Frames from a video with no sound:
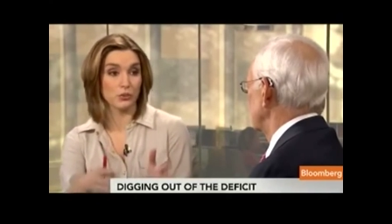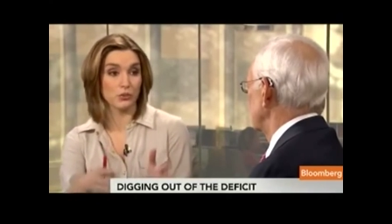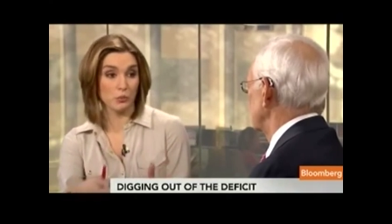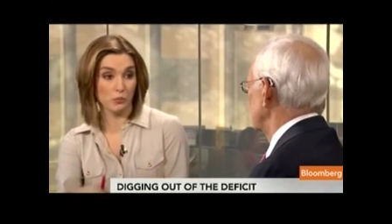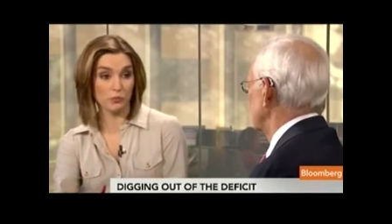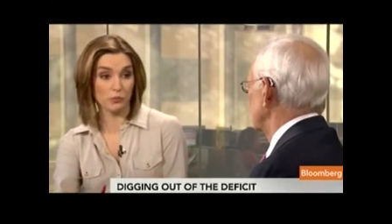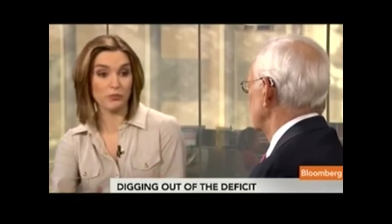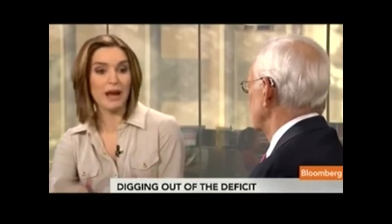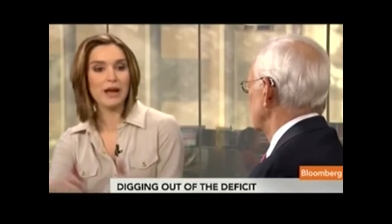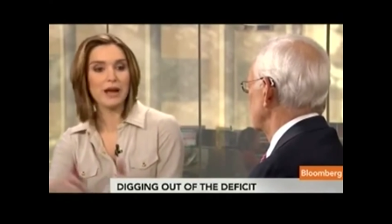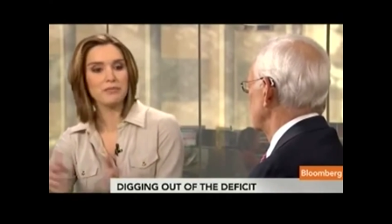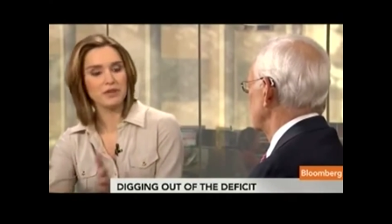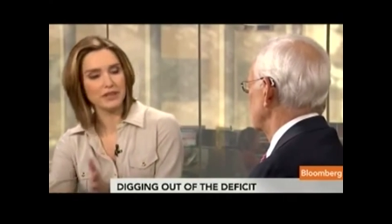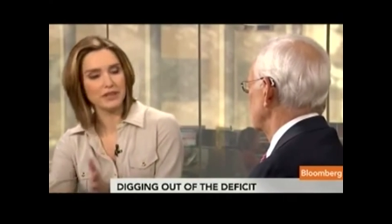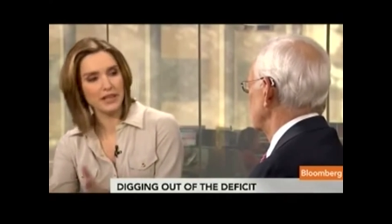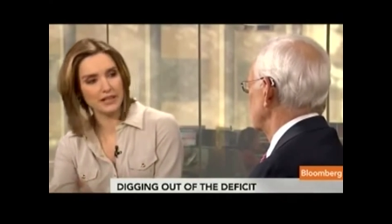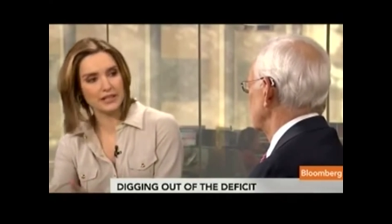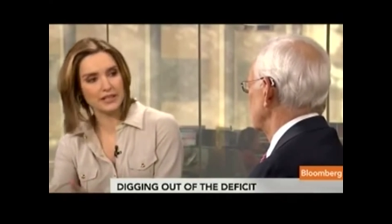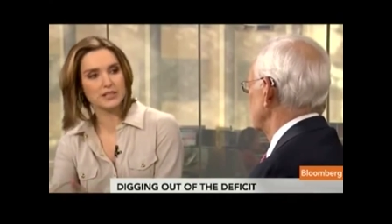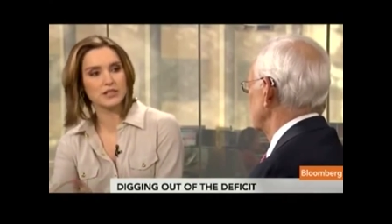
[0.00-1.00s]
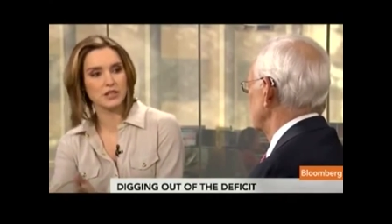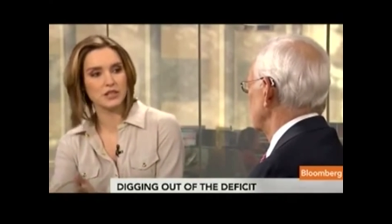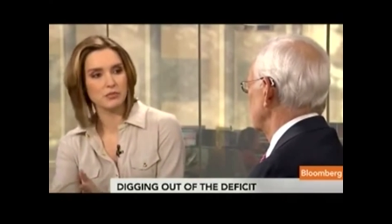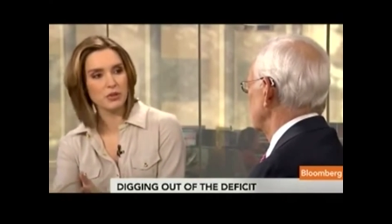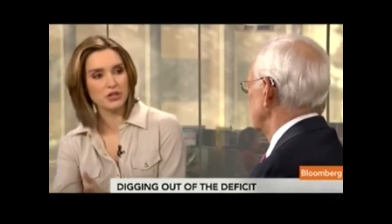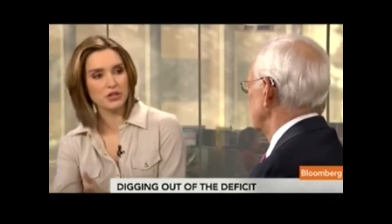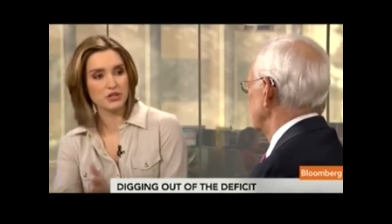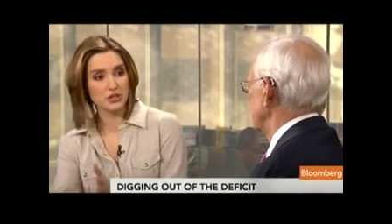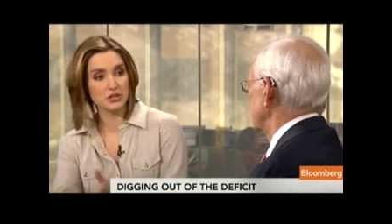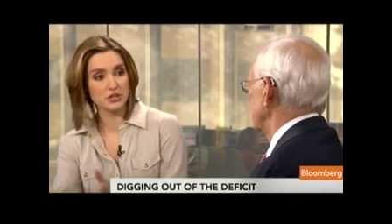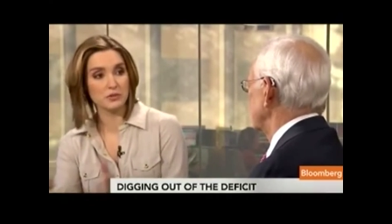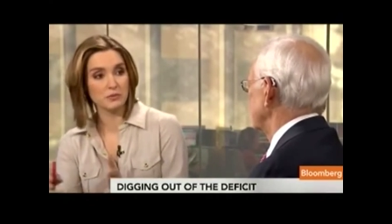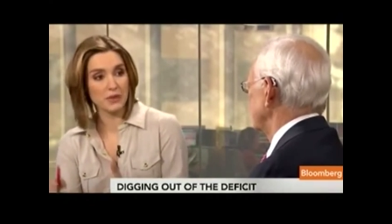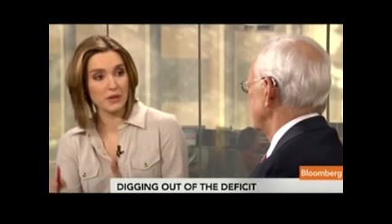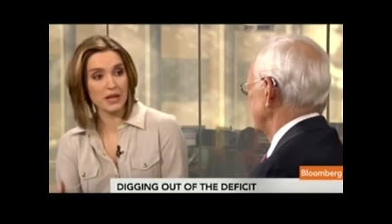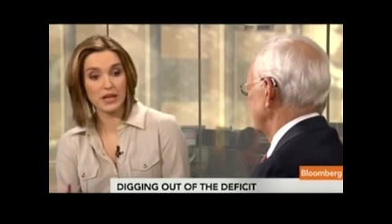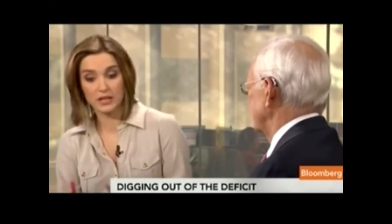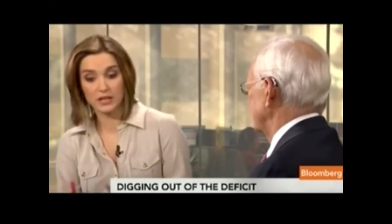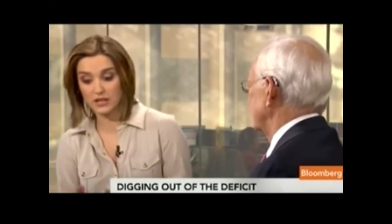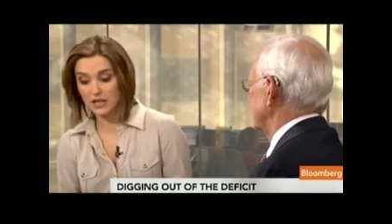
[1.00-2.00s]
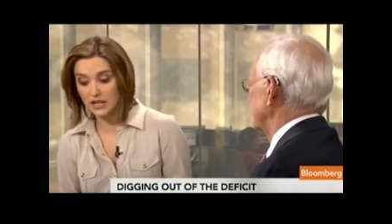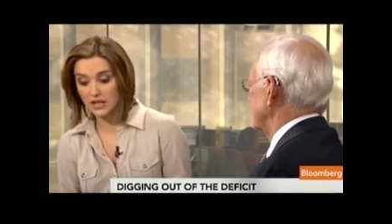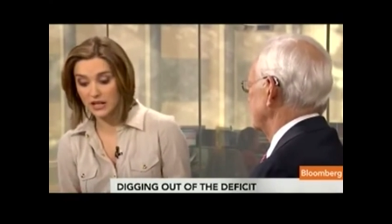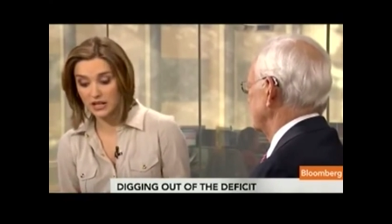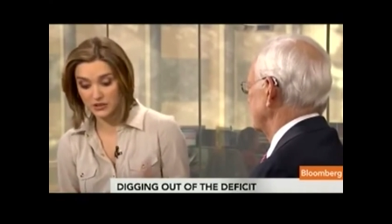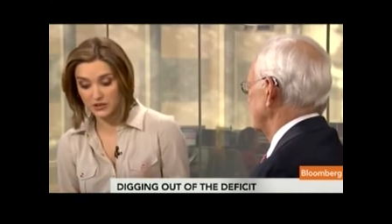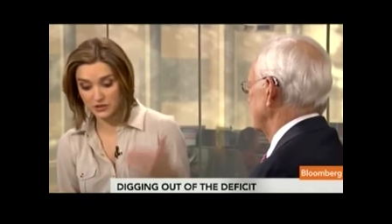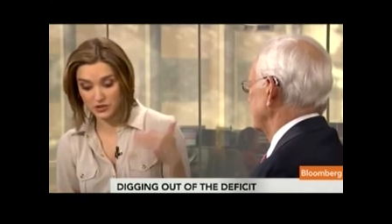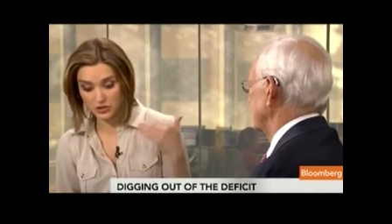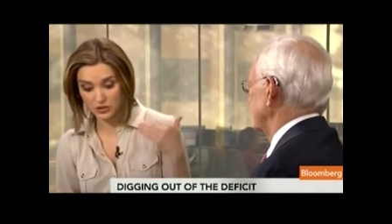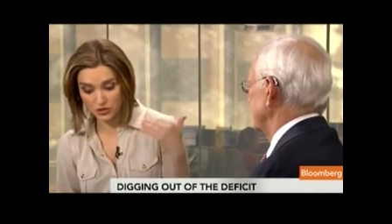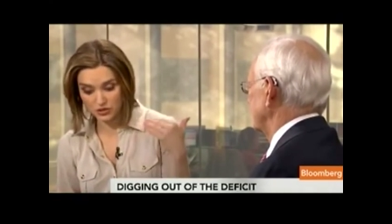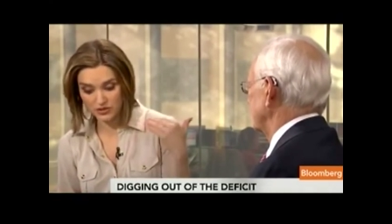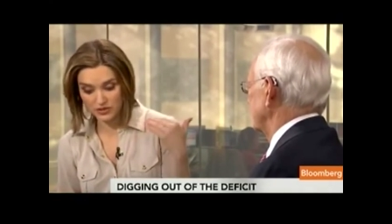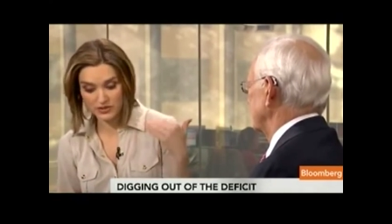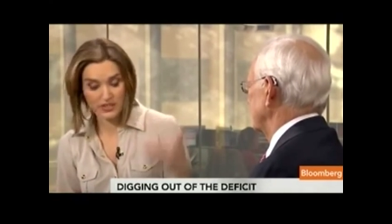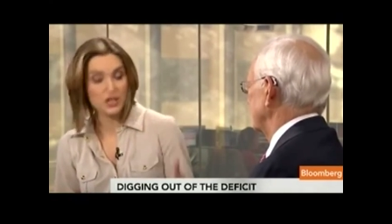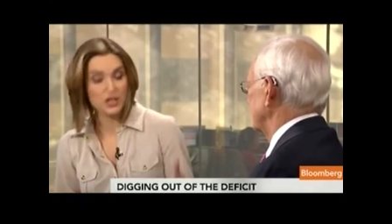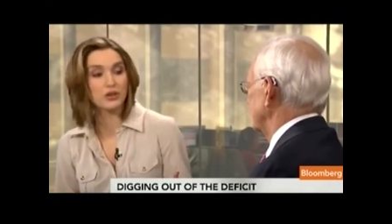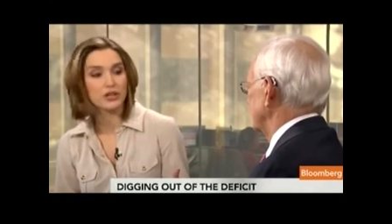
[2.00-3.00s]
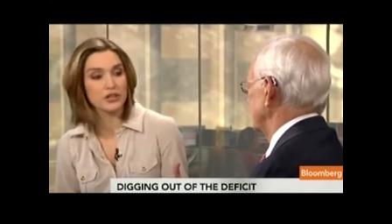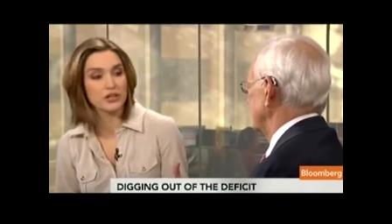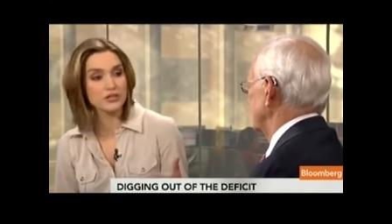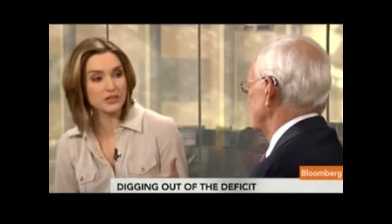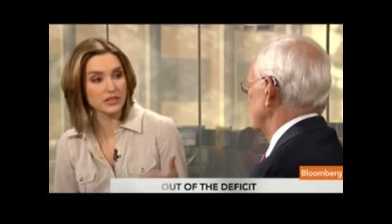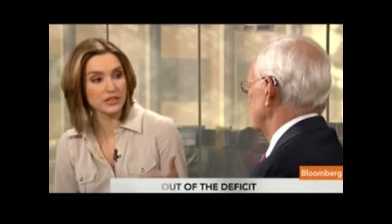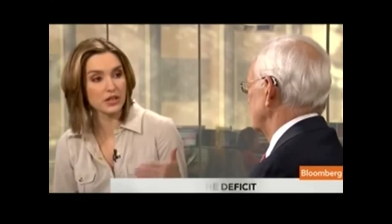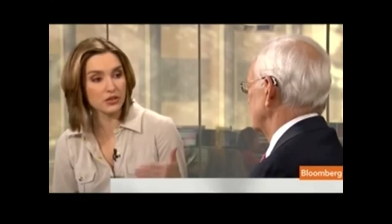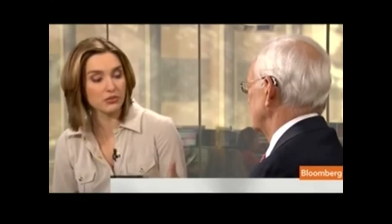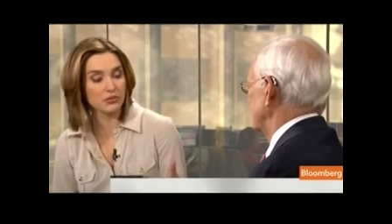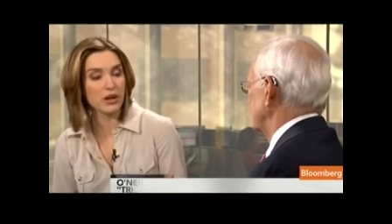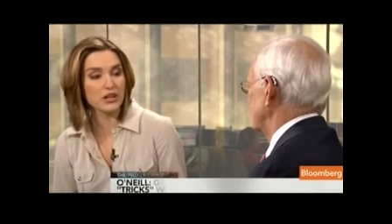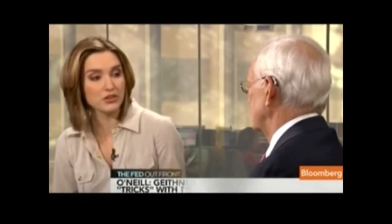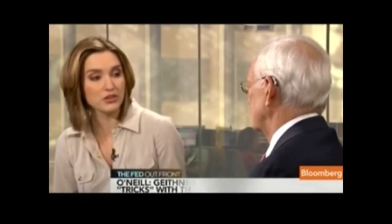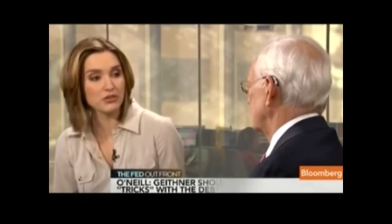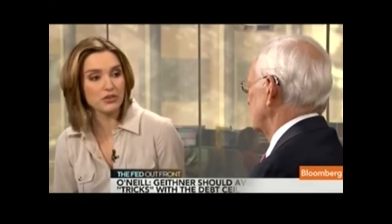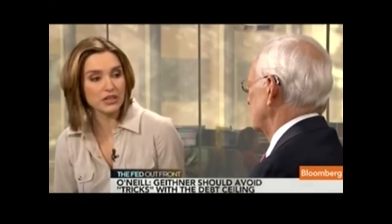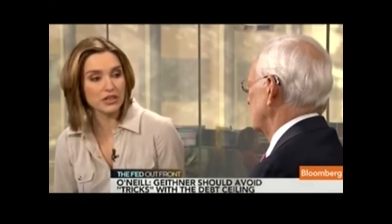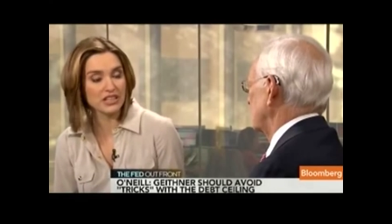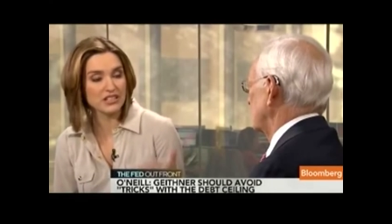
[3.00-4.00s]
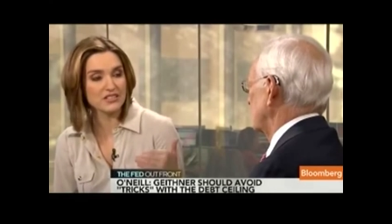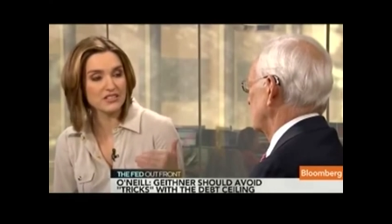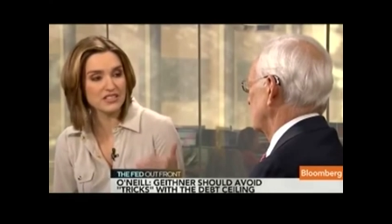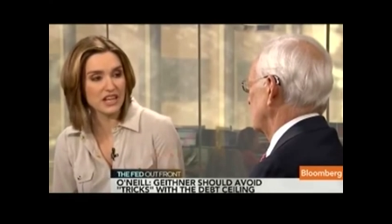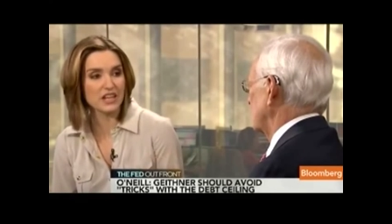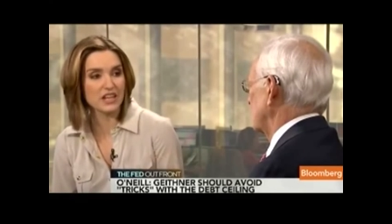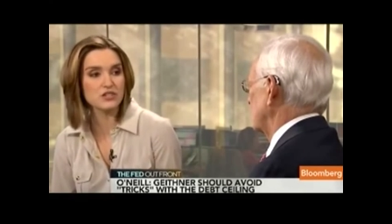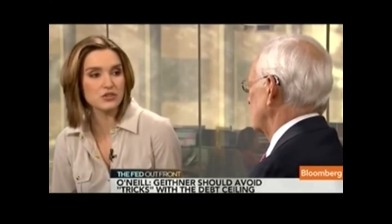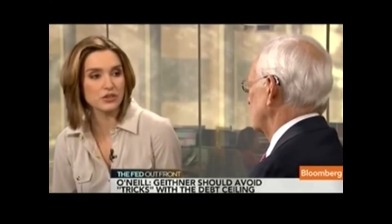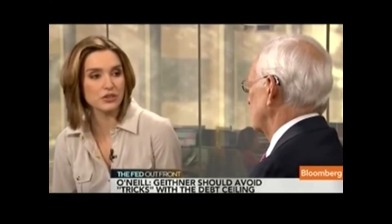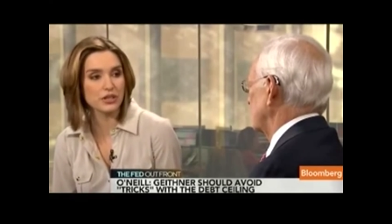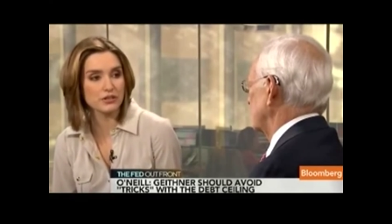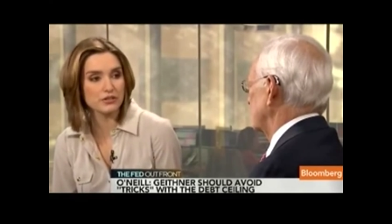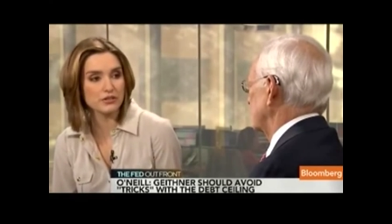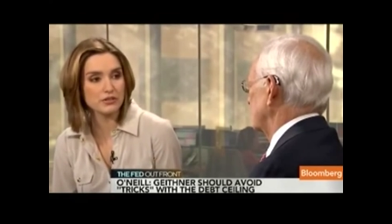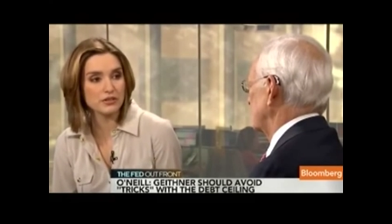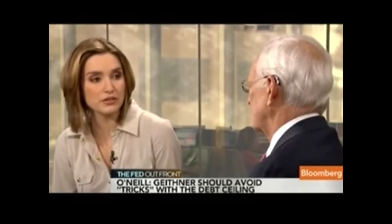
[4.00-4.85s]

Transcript: wrapping that into the budget debate, is seriously a threat. You think he's dangerous?